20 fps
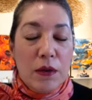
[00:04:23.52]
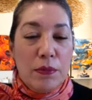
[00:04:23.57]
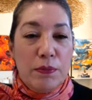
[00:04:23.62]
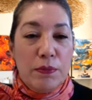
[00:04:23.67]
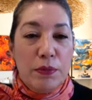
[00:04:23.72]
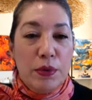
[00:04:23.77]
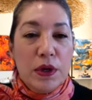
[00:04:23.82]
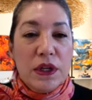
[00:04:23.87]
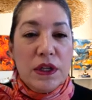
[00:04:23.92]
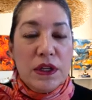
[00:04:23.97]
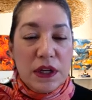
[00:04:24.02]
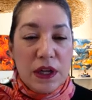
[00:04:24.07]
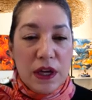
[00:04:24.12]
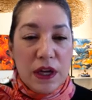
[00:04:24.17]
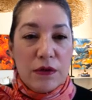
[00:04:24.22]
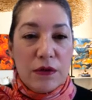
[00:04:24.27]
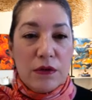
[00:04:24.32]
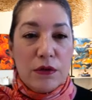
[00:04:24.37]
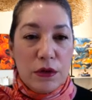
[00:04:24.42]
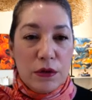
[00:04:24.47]
Putting
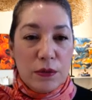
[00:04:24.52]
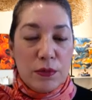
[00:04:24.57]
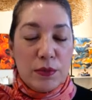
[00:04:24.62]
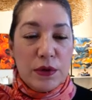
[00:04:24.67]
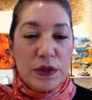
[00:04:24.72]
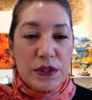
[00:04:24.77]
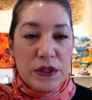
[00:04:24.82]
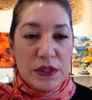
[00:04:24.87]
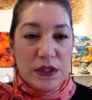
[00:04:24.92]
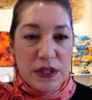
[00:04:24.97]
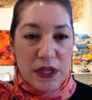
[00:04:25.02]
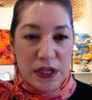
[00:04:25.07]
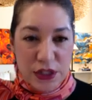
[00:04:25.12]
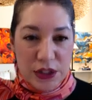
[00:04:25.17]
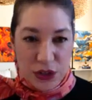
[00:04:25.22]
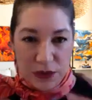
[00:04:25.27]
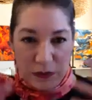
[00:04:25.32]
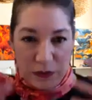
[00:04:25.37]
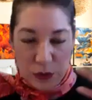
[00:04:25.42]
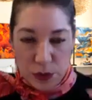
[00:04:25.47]
together your
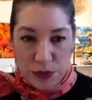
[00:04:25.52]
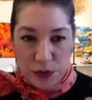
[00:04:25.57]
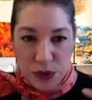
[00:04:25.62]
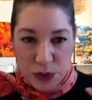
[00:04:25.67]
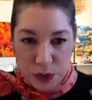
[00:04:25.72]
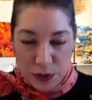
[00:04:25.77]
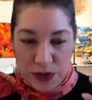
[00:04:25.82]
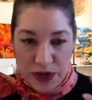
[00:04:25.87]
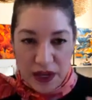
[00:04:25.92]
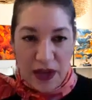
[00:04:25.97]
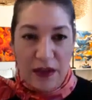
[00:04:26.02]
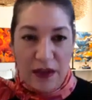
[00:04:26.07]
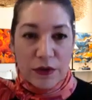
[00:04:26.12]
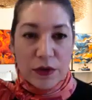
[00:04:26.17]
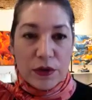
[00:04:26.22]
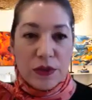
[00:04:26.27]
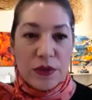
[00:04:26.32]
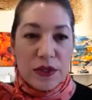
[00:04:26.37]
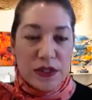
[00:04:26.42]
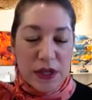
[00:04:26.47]
presentation, of course, you already have your
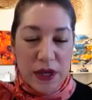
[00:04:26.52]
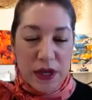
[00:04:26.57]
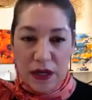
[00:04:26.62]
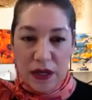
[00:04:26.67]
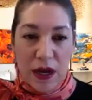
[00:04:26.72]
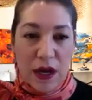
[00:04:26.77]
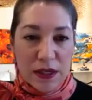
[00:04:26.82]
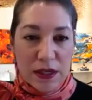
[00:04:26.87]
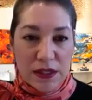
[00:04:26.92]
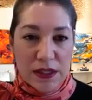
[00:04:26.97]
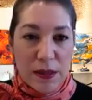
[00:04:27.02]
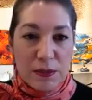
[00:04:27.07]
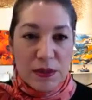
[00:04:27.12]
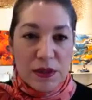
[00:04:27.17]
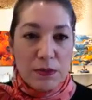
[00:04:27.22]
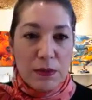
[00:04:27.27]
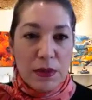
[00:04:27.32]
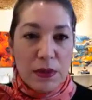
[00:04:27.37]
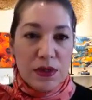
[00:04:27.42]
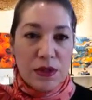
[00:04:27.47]
design concept
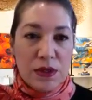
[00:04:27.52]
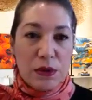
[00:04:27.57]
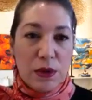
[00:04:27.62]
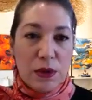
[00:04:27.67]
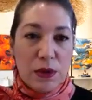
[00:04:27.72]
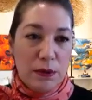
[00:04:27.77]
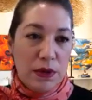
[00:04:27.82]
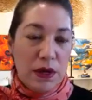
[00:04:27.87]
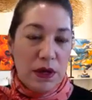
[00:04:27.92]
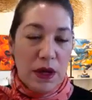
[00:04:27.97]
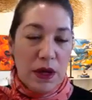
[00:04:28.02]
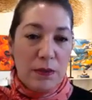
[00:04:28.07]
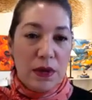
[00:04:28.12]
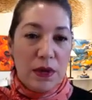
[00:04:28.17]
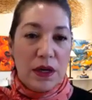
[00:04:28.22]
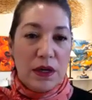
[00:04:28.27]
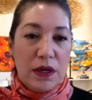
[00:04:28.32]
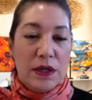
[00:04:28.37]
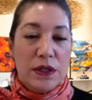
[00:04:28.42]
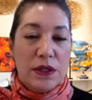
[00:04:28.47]
in mind. So I'm
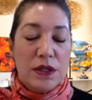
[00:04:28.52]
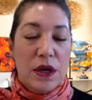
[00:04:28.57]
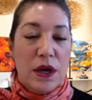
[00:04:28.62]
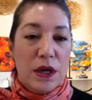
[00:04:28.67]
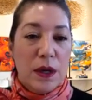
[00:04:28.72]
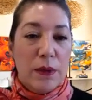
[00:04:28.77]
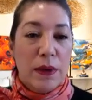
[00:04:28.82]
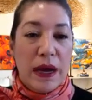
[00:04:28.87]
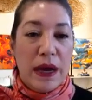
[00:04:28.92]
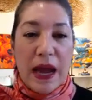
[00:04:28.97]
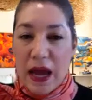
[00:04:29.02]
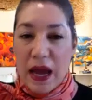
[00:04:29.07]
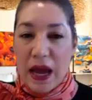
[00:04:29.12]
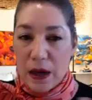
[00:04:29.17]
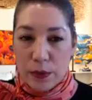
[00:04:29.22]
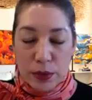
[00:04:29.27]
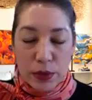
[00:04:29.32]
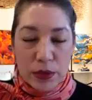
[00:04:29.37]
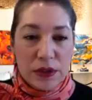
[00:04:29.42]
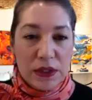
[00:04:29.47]
not going to talk about how to
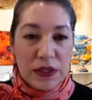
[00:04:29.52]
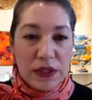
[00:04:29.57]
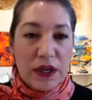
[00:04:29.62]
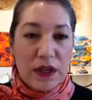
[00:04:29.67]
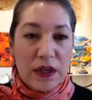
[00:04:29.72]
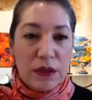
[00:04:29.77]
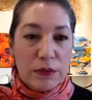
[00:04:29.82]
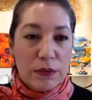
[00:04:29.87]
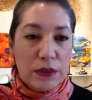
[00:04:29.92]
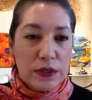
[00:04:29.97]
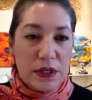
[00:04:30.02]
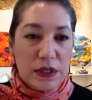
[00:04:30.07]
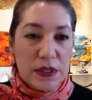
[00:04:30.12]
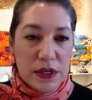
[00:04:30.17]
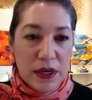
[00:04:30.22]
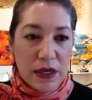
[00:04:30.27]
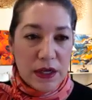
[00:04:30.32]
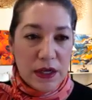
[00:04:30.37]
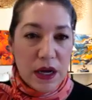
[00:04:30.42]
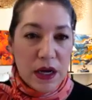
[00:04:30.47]
pull together a
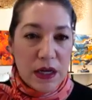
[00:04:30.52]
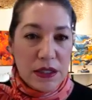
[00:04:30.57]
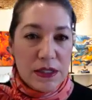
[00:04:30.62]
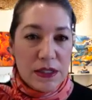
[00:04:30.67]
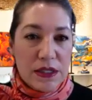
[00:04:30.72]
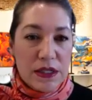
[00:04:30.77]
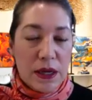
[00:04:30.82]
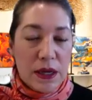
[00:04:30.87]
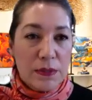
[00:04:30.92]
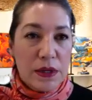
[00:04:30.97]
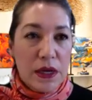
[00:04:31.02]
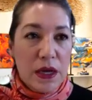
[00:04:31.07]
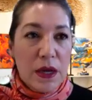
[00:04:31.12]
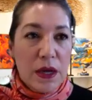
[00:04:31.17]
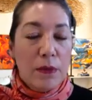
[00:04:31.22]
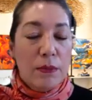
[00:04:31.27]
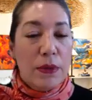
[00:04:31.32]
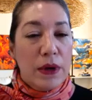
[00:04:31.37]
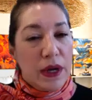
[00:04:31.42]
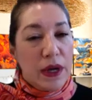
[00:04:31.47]
design concept,
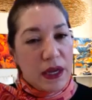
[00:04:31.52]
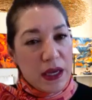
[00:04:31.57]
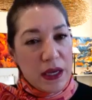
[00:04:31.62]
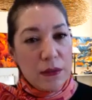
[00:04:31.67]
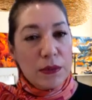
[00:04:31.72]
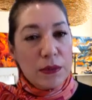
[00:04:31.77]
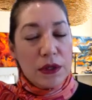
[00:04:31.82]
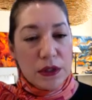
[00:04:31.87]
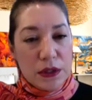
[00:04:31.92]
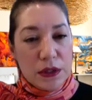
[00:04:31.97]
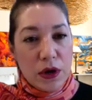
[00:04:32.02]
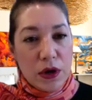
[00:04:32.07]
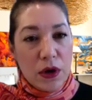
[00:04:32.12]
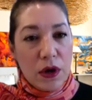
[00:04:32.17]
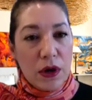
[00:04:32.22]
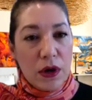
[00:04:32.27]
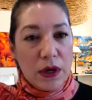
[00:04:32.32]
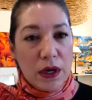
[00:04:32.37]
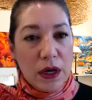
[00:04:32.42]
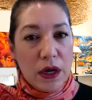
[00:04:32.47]
but I am going to
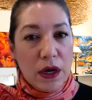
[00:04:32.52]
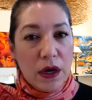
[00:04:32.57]
talk